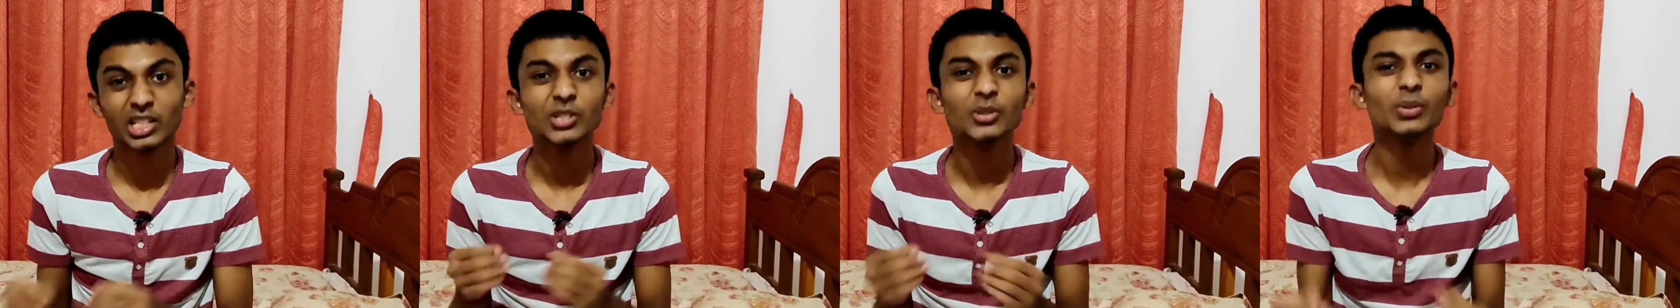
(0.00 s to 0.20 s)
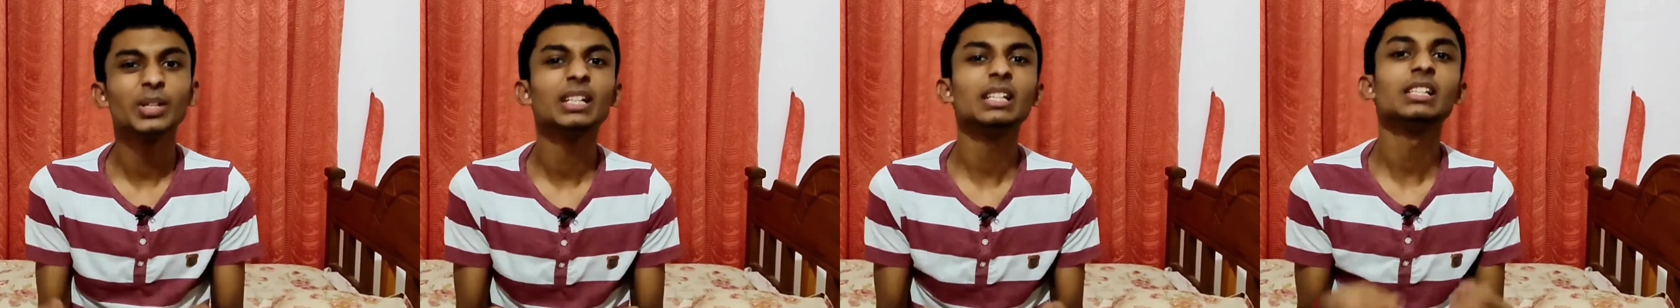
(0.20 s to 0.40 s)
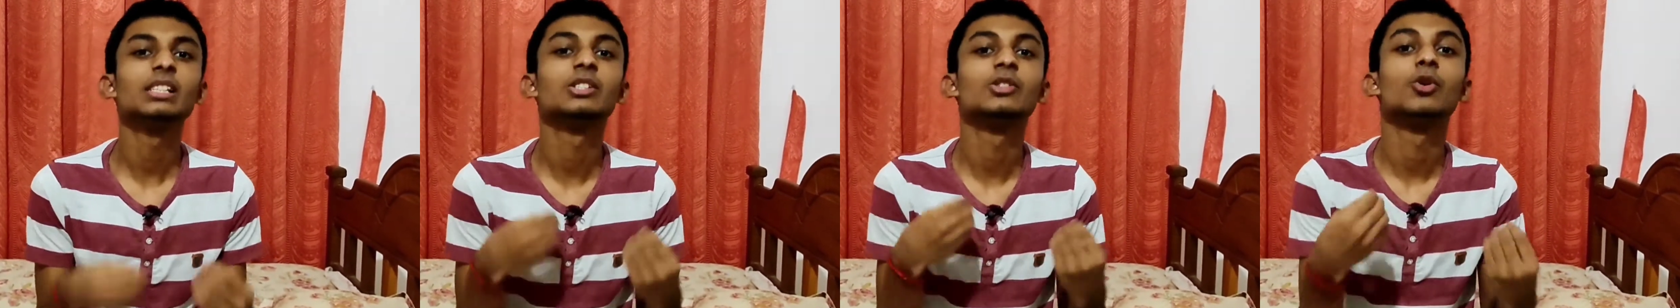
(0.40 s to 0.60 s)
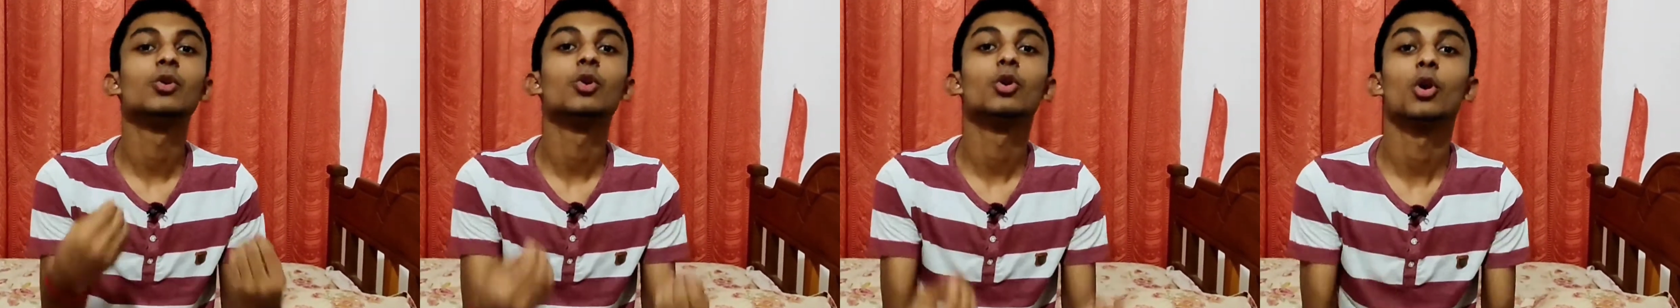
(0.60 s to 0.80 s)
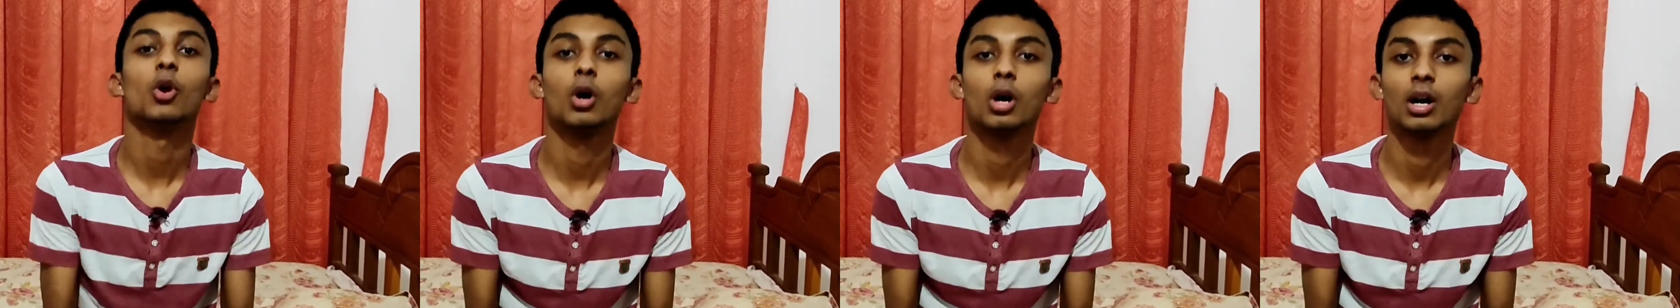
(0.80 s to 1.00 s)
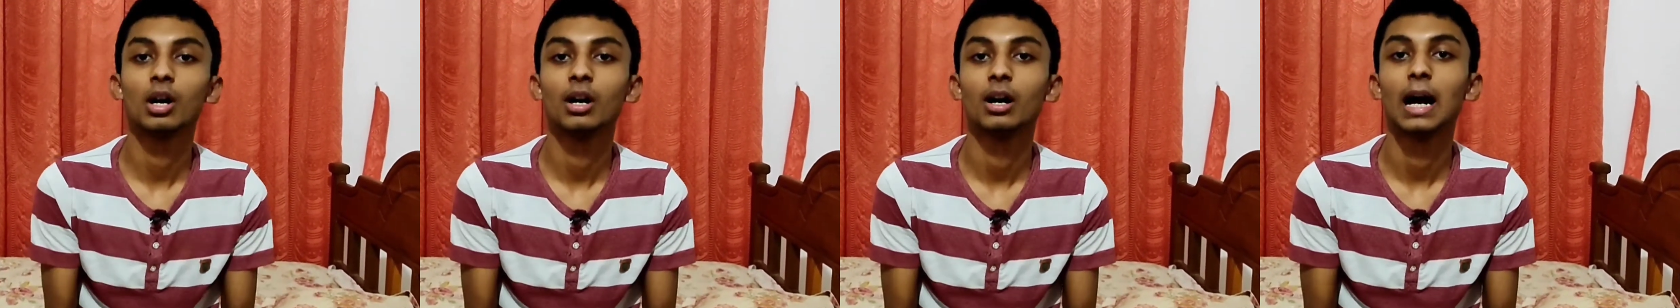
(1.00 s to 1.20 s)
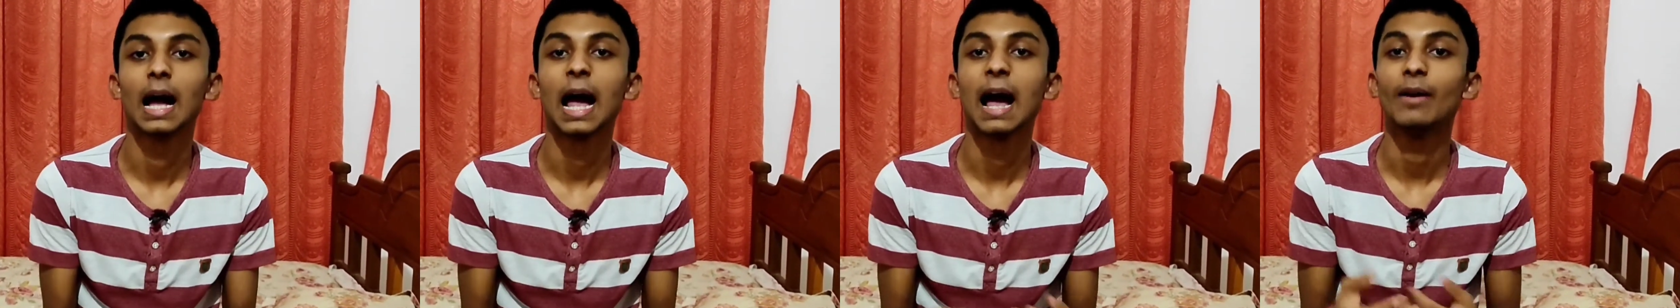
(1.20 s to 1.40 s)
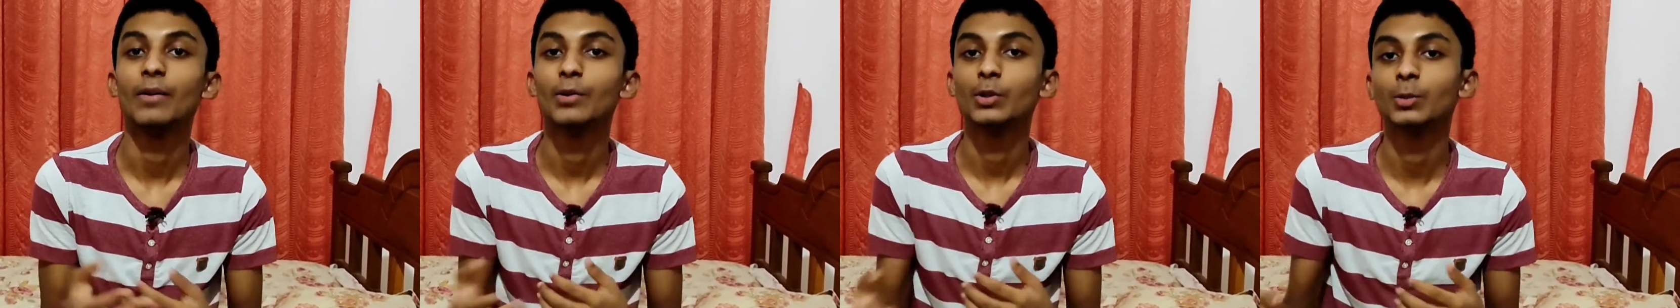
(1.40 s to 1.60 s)
students no longer
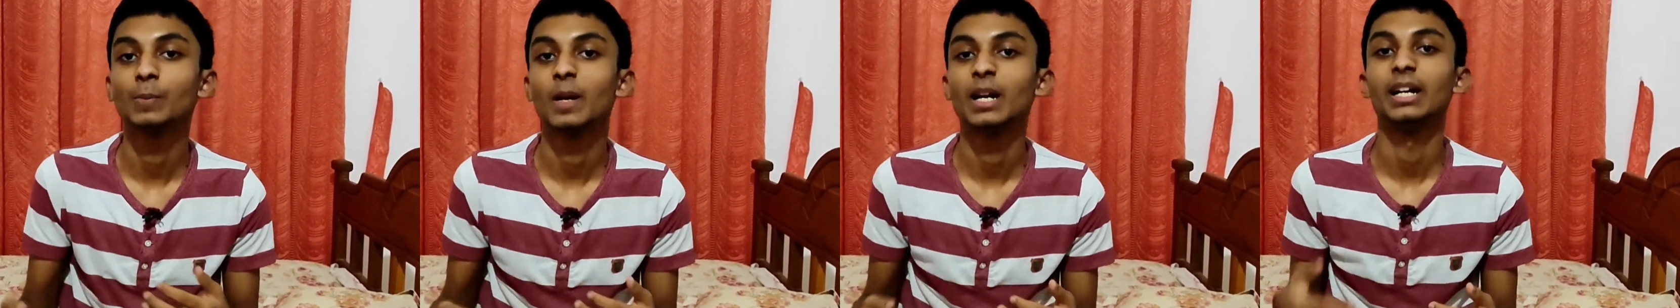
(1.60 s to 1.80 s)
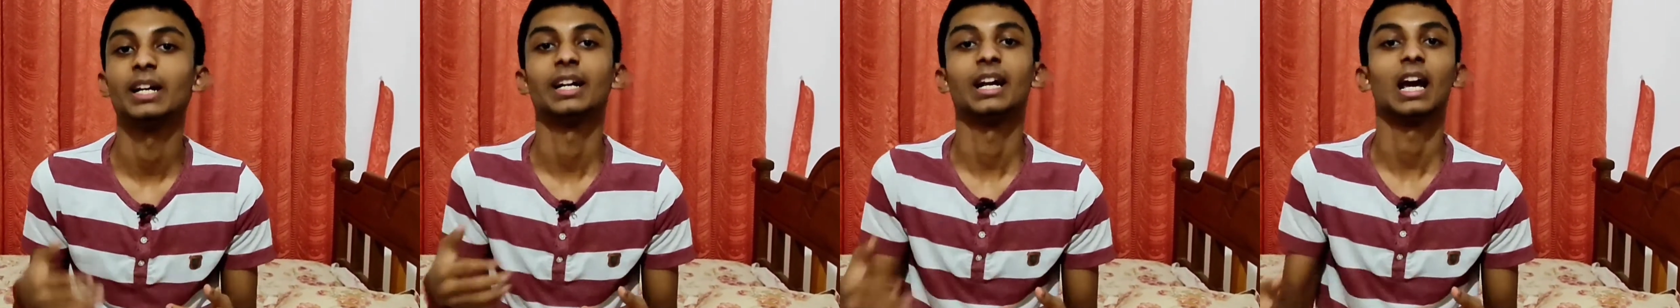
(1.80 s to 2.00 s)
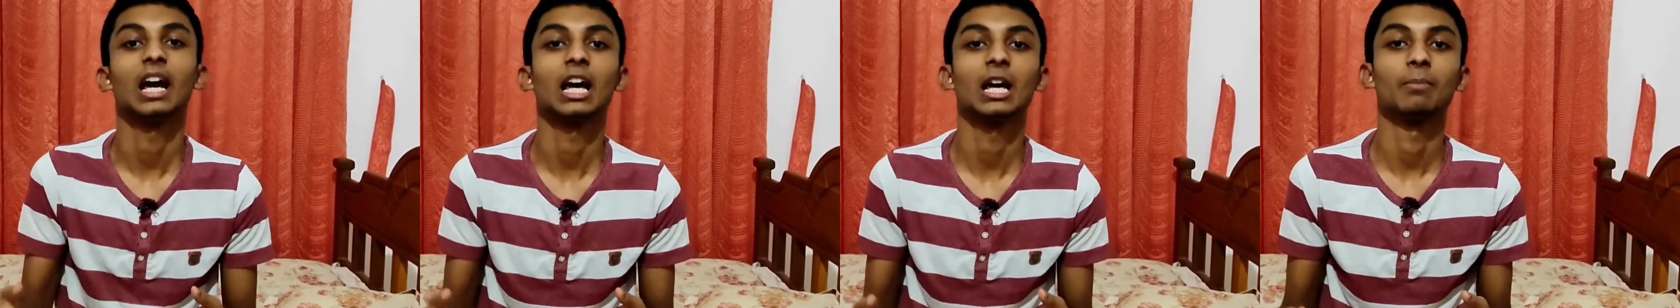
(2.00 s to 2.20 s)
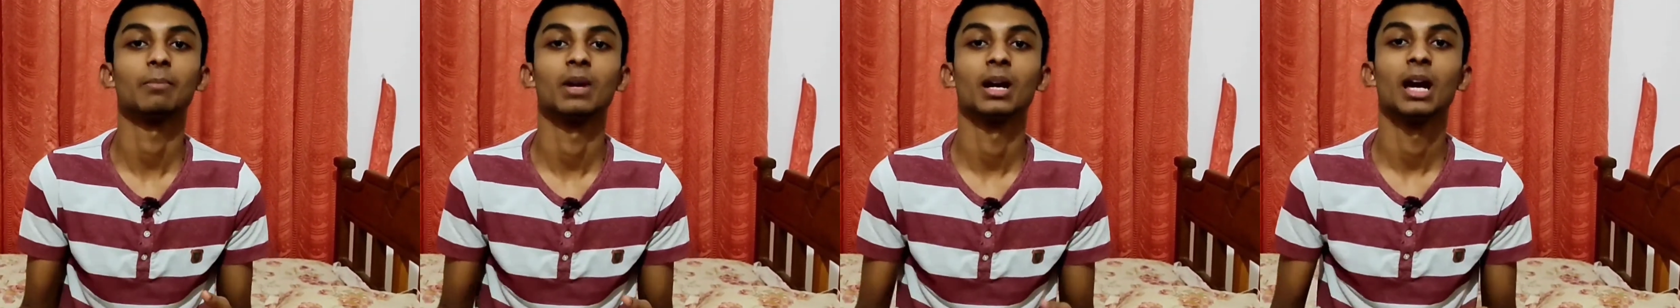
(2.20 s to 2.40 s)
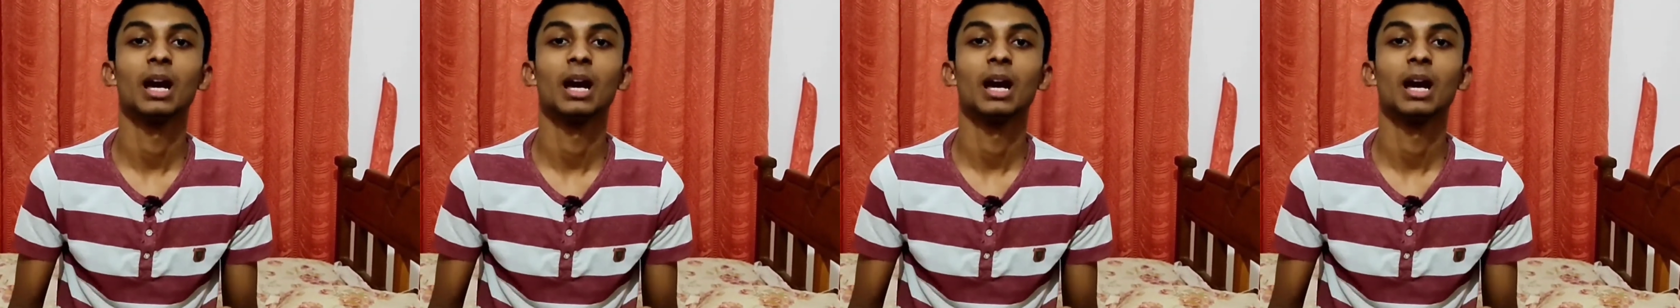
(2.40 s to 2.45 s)
have to spend time